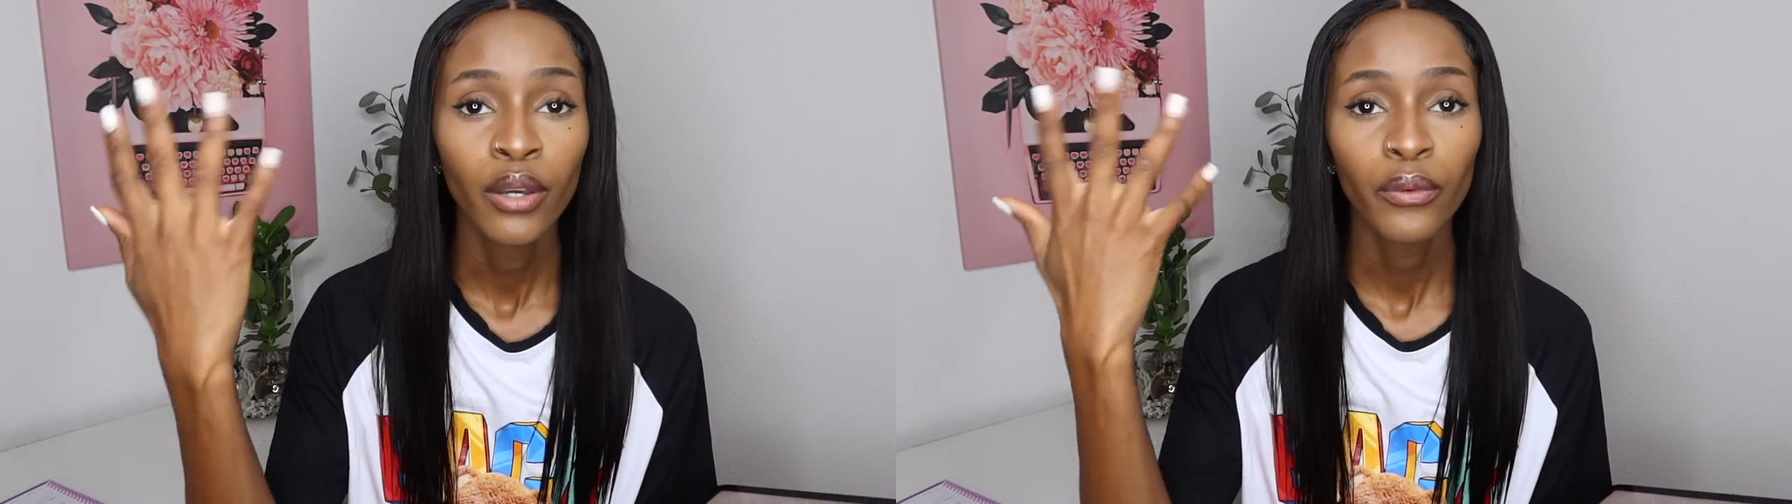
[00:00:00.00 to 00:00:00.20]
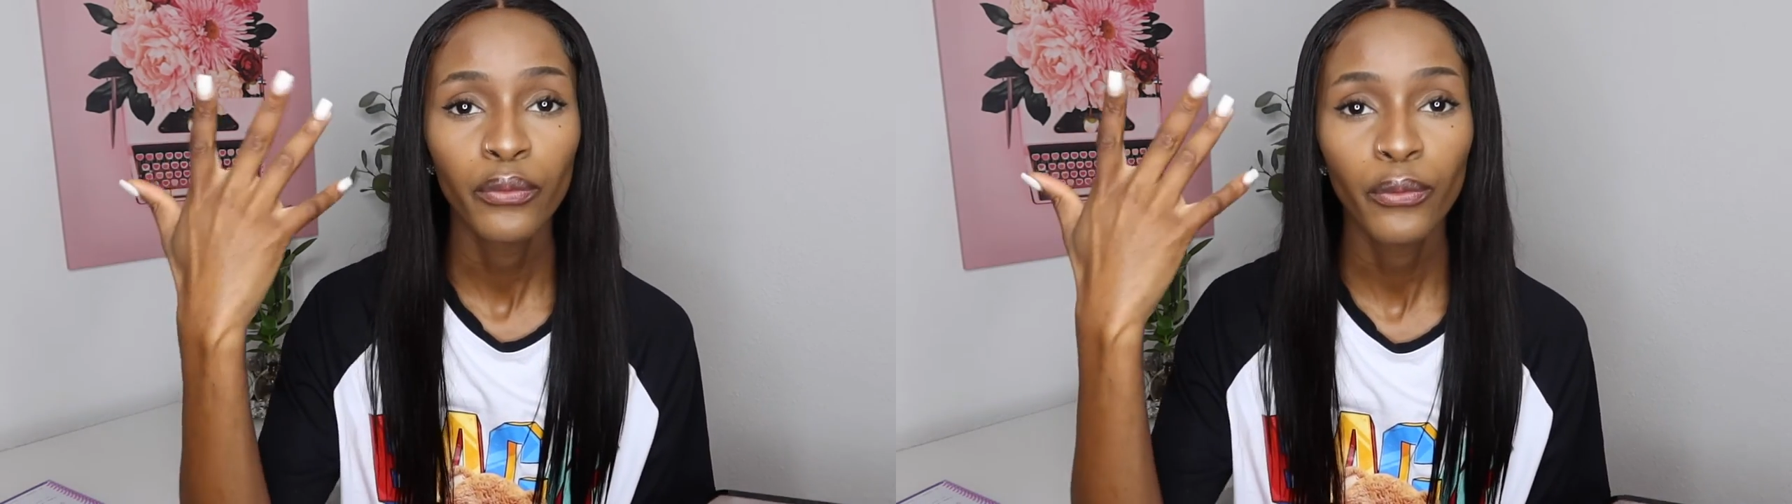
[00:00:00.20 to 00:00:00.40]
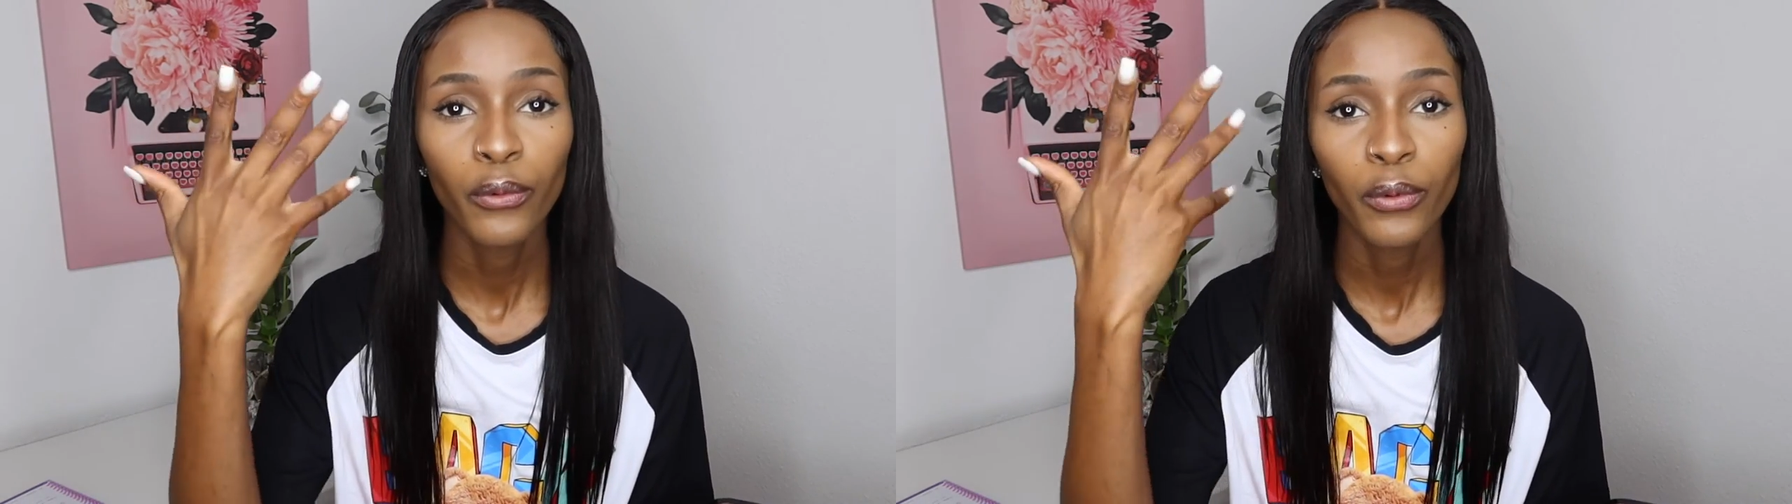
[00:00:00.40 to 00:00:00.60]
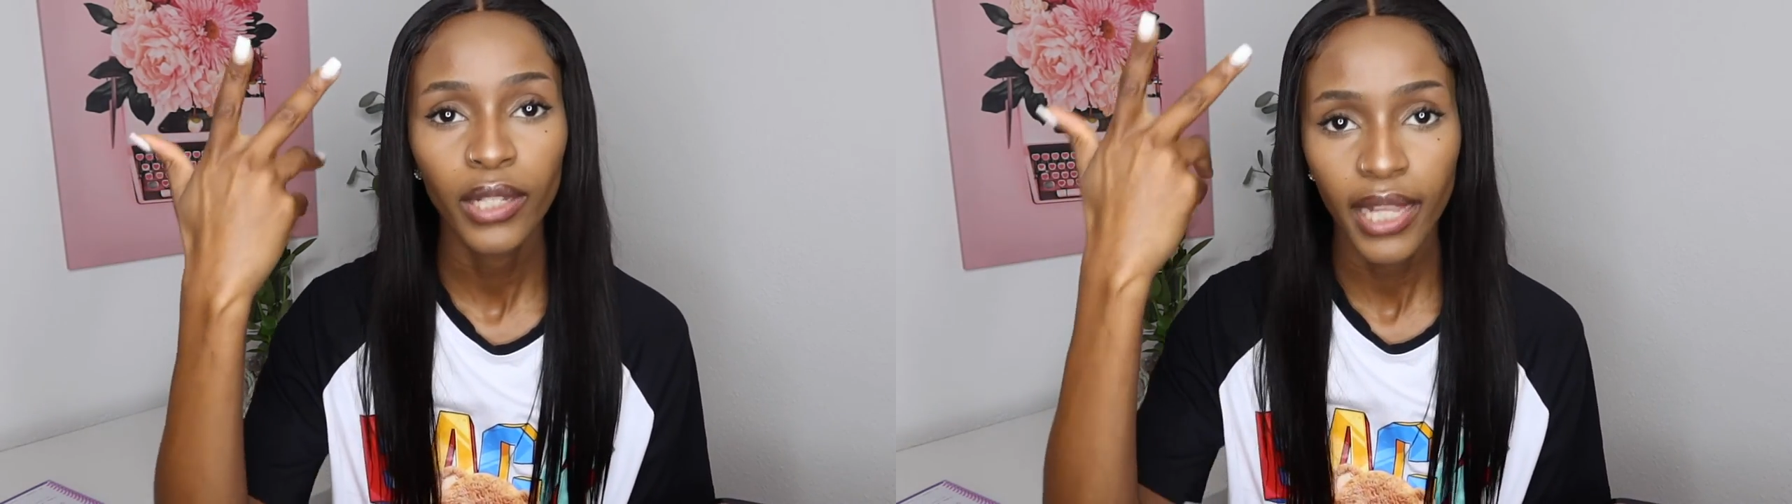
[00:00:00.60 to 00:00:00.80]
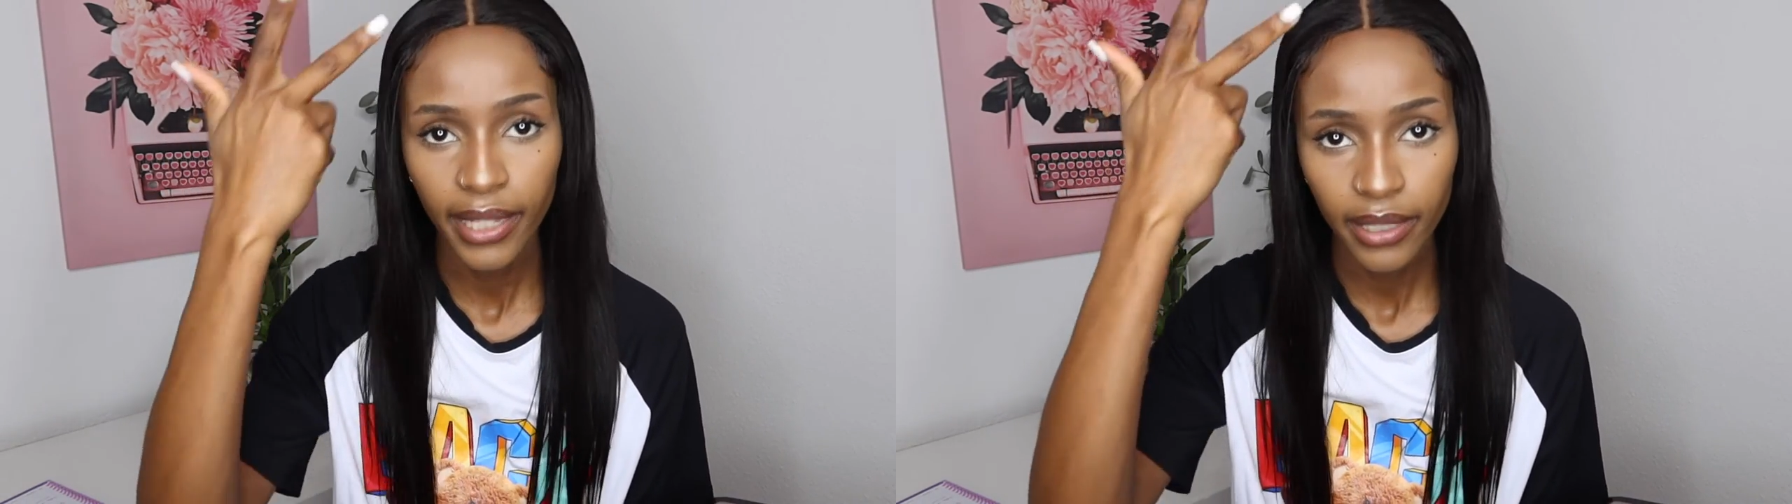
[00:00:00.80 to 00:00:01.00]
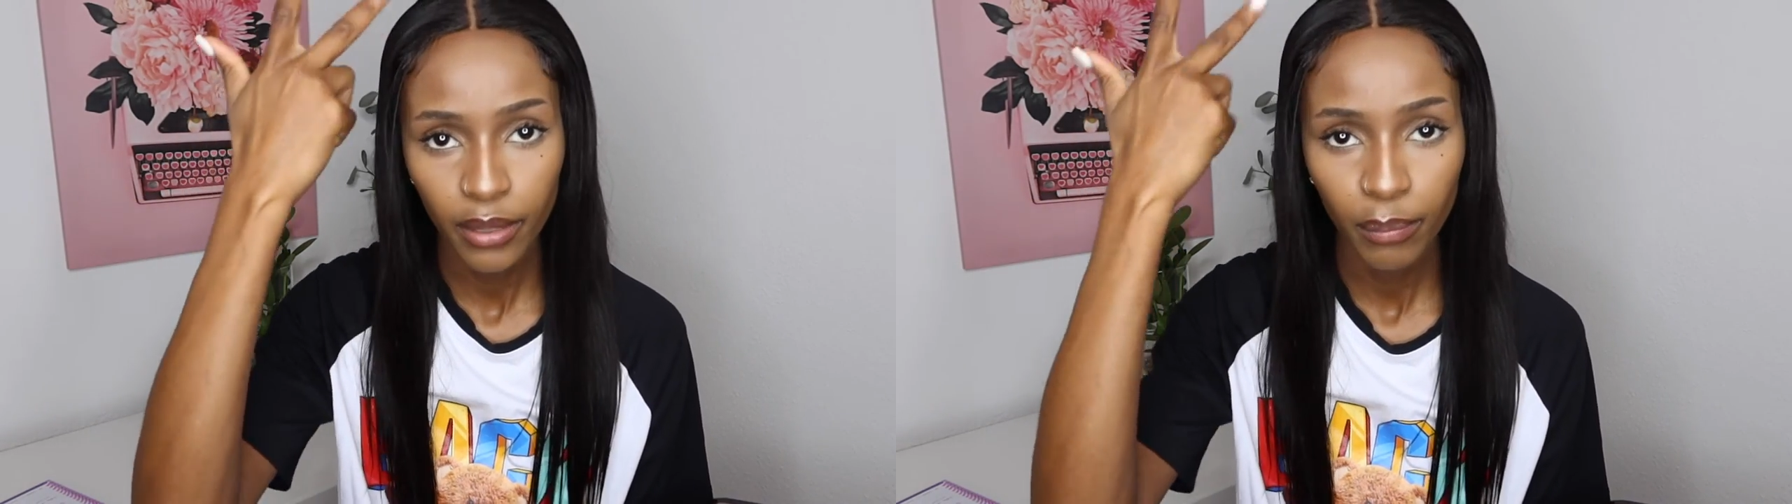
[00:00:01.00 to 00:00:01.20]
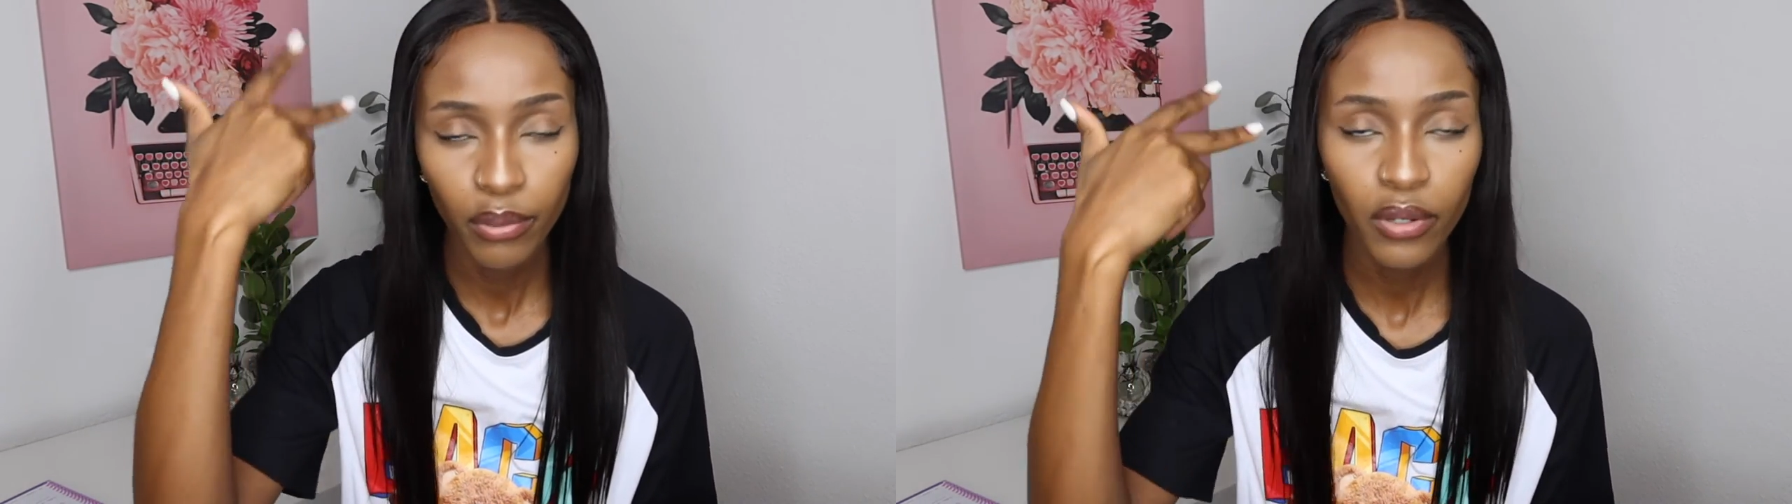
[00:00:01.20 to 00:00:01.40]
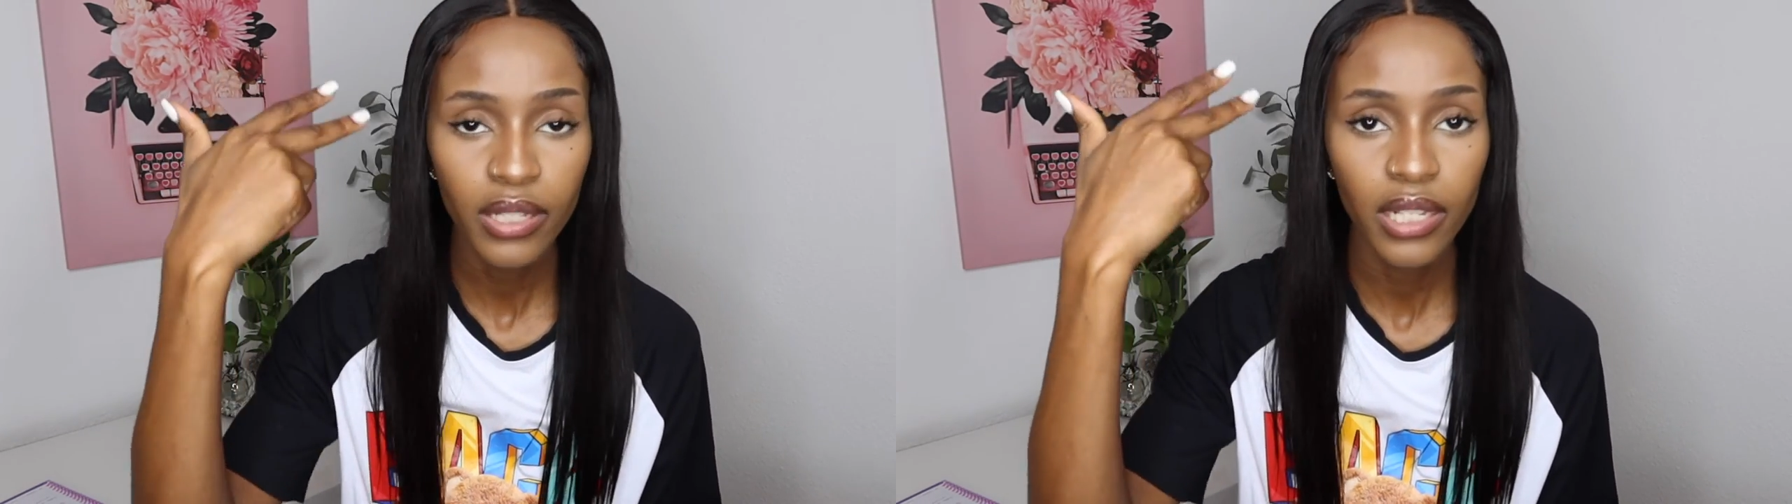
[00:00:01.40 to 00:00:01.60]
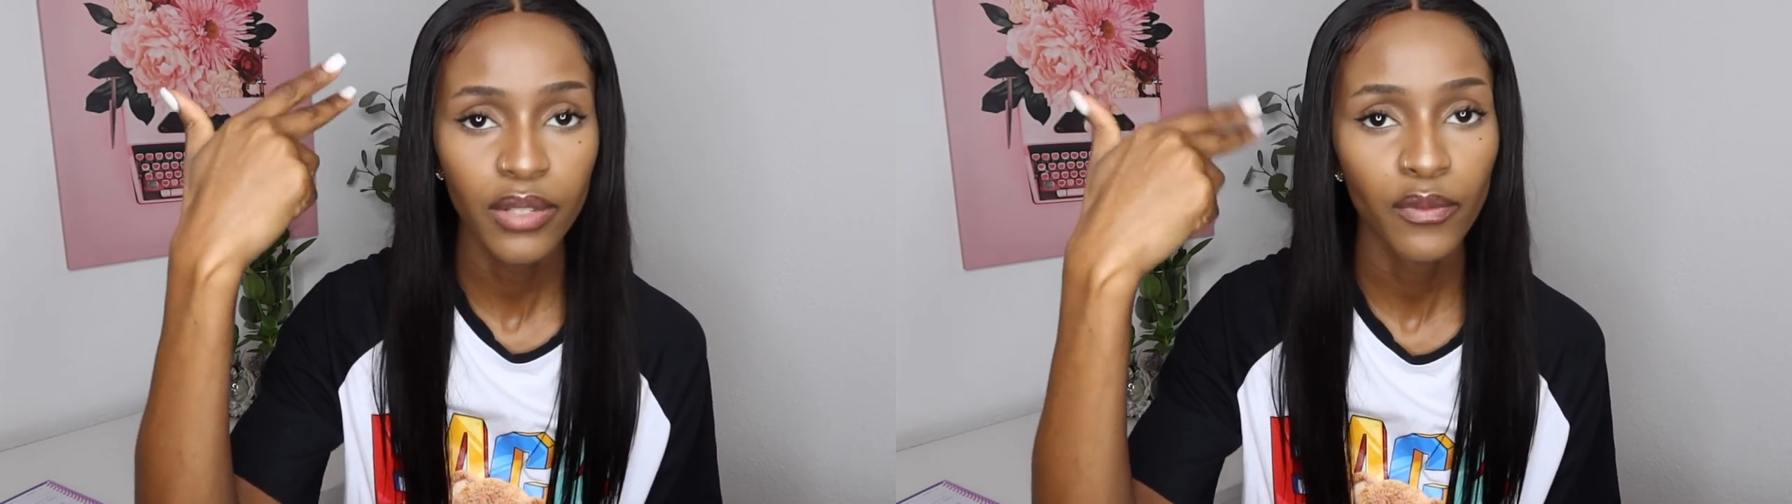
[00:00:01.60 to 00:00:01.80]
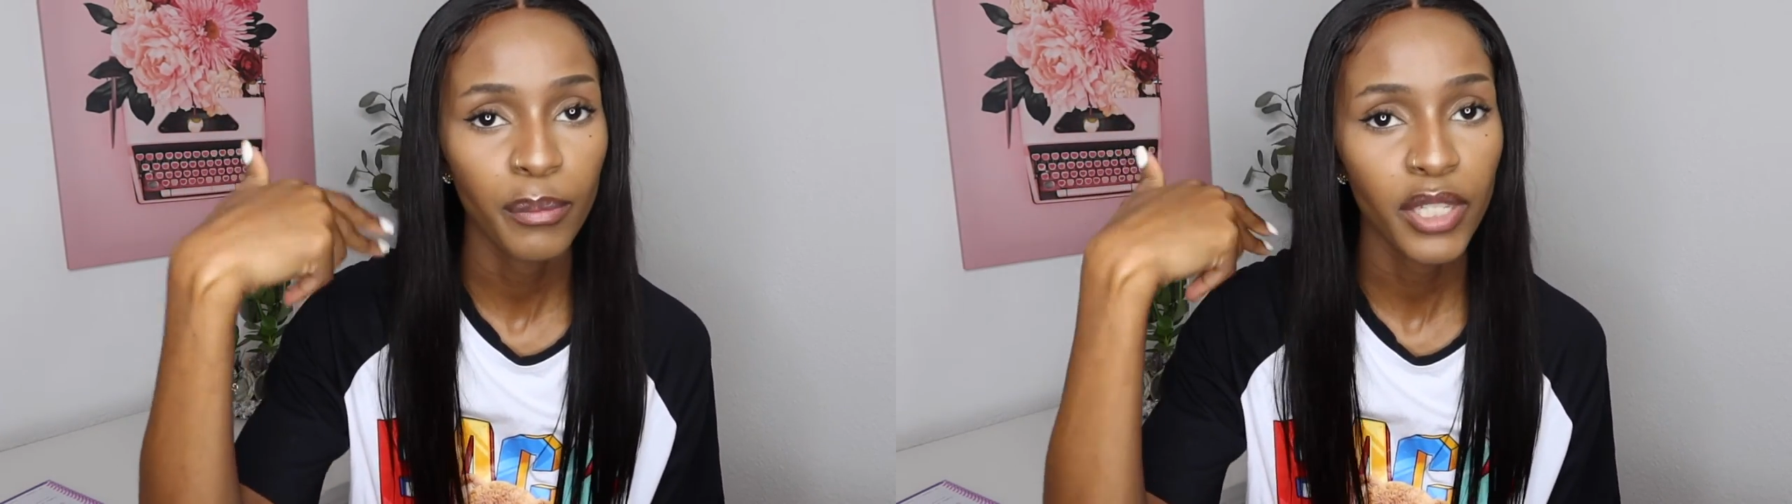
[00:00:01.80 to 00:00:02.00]
for like the process
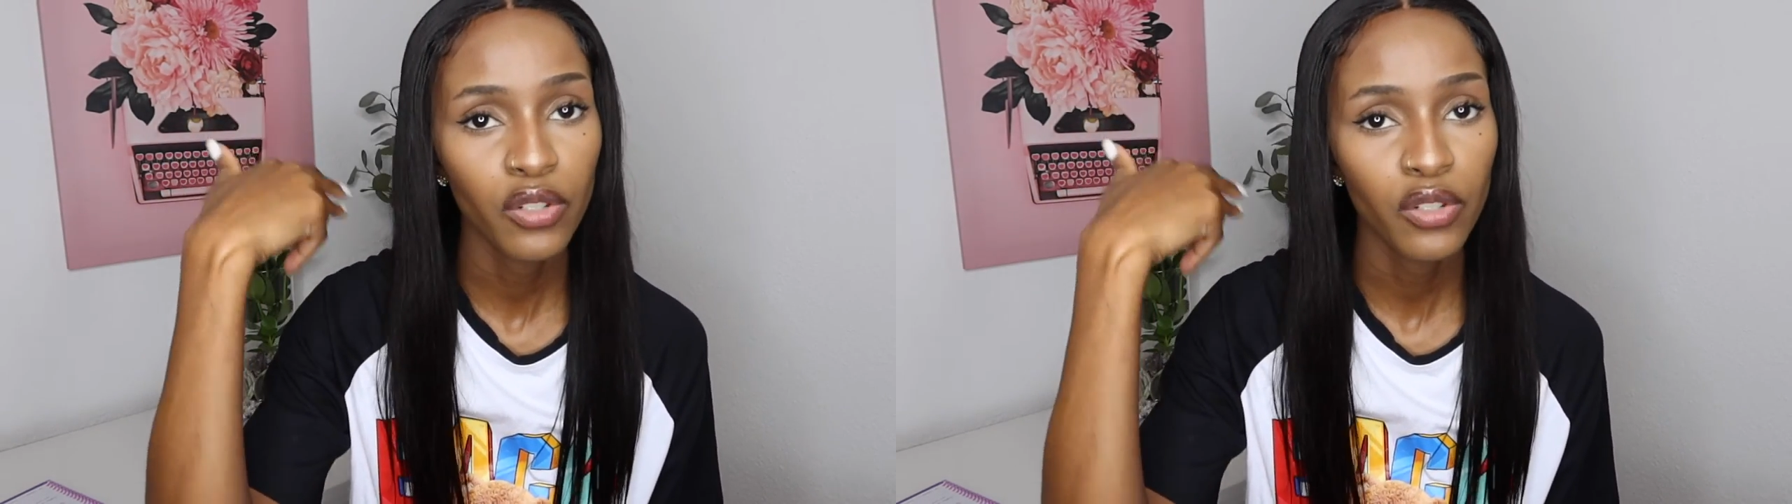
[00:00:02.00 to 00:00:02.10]
for me